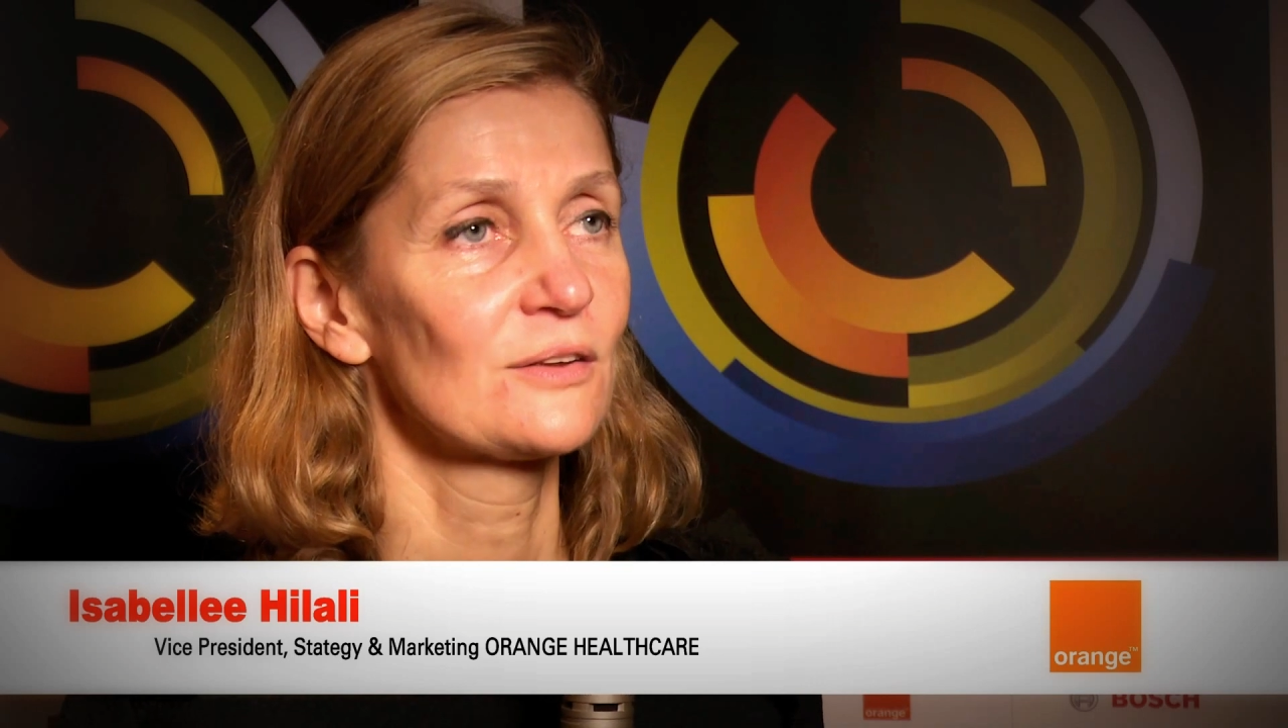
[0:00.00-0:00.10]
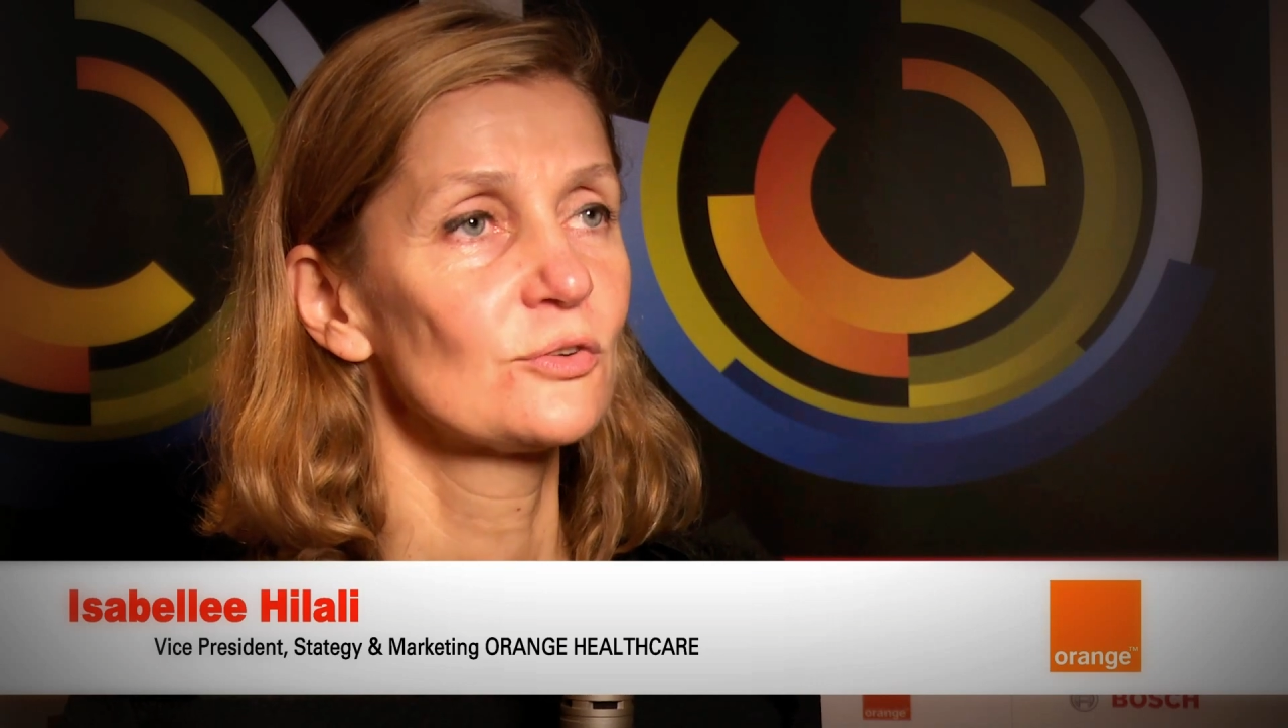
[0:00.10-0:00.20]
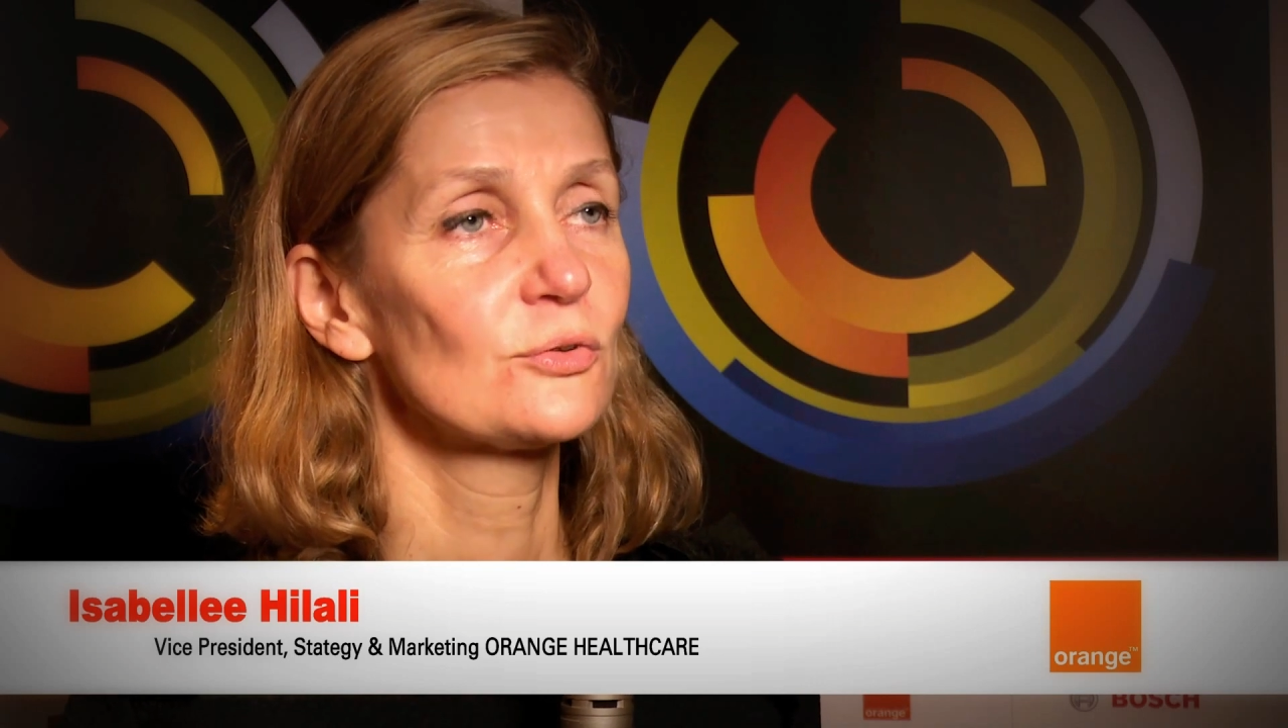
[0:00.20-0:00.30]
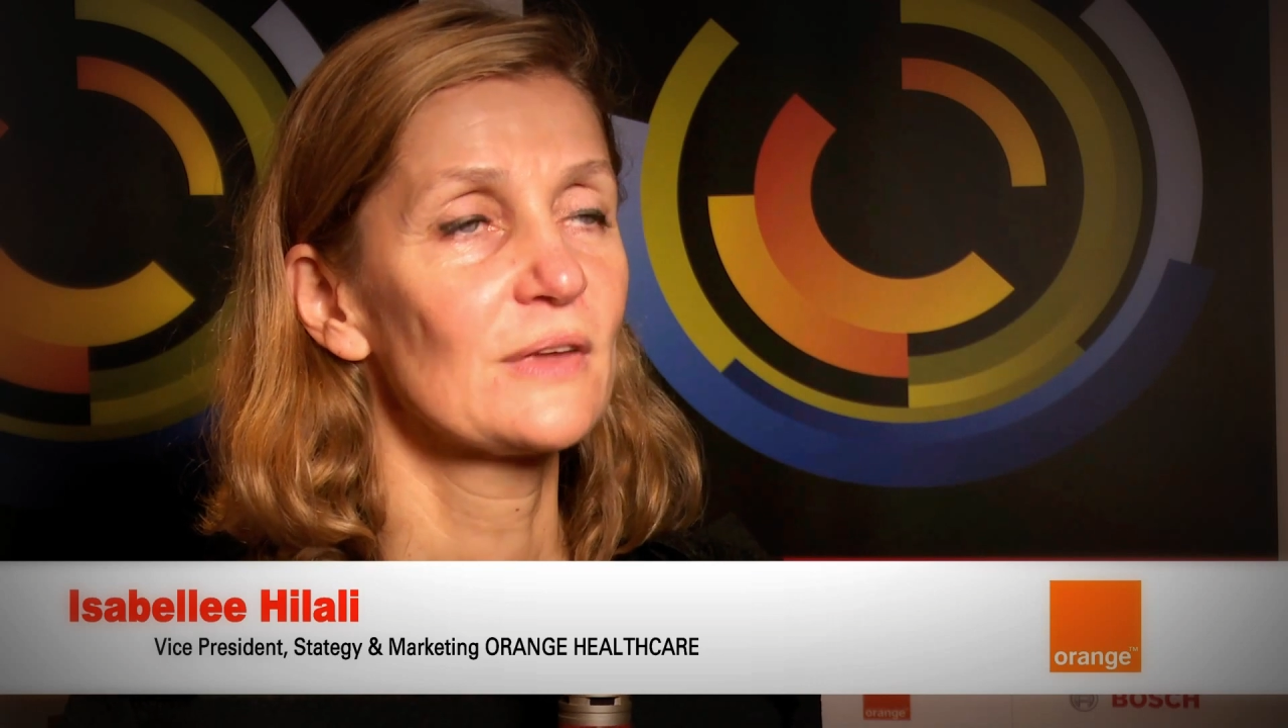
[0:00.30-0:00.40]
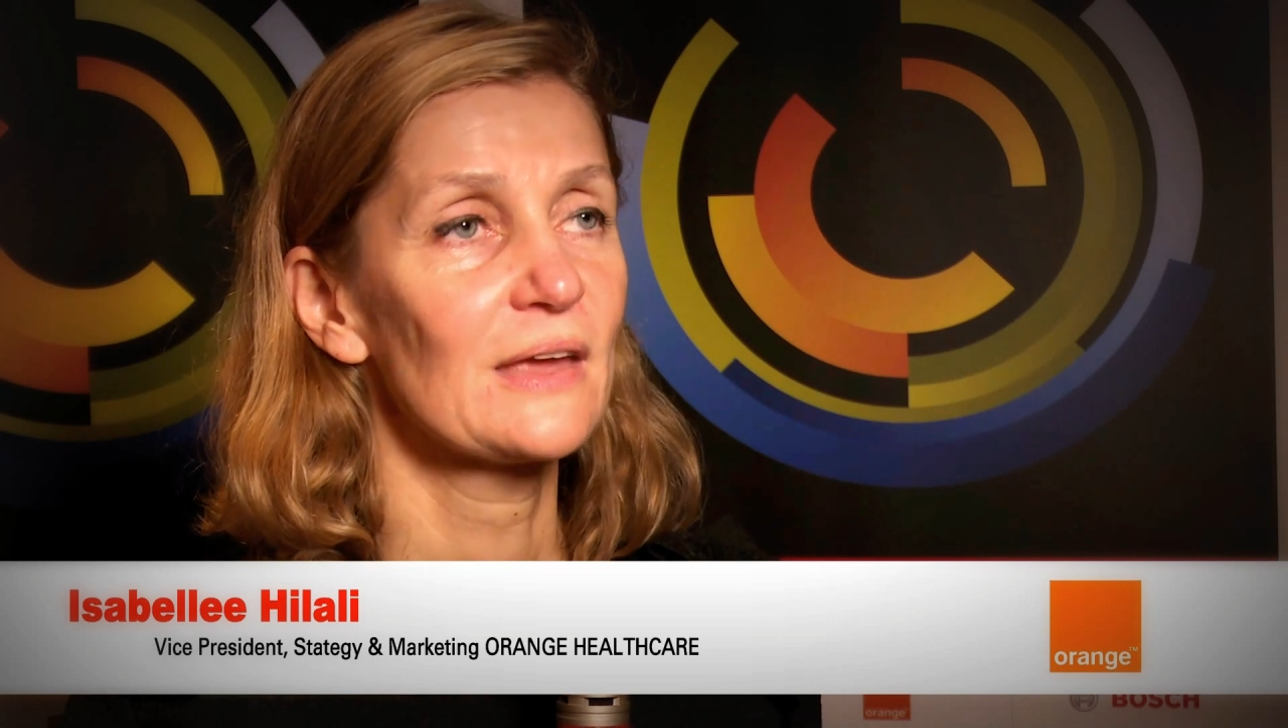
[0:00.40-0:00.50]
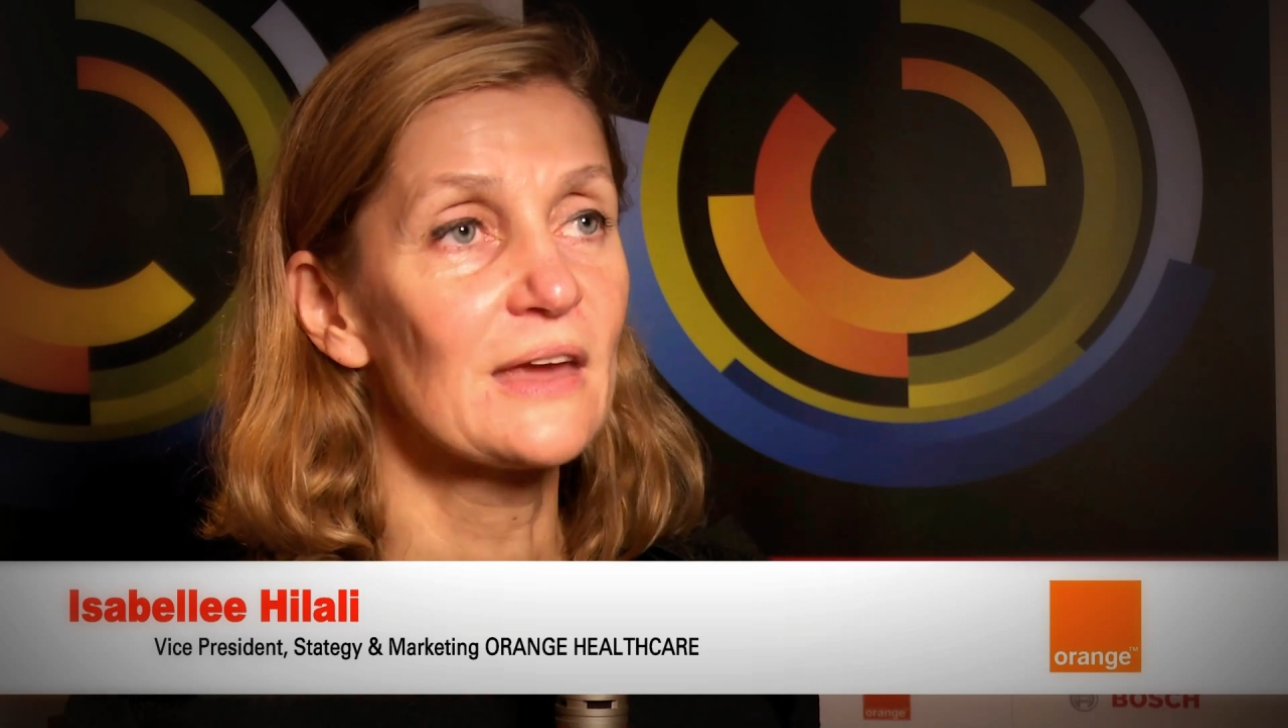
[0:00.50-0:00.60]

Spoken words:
today